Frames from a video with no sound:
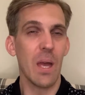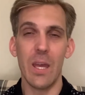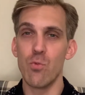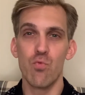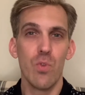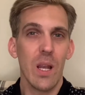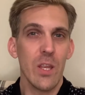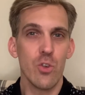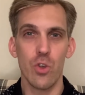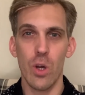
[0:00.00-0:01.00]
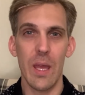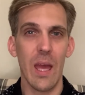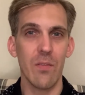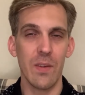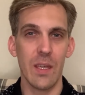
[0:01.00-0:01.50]
I really enjoy
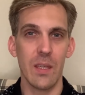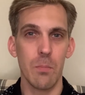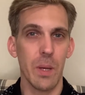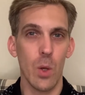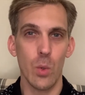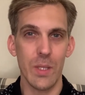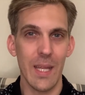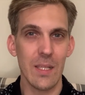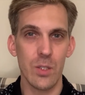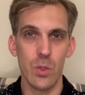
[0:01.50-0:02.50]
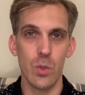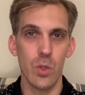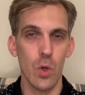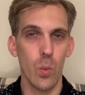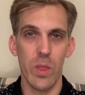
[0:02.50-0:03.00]
having my own dance
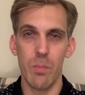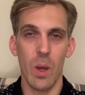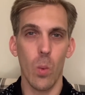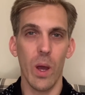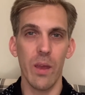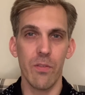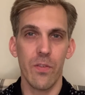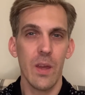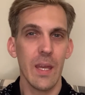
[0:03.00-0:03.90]
studio with my wife.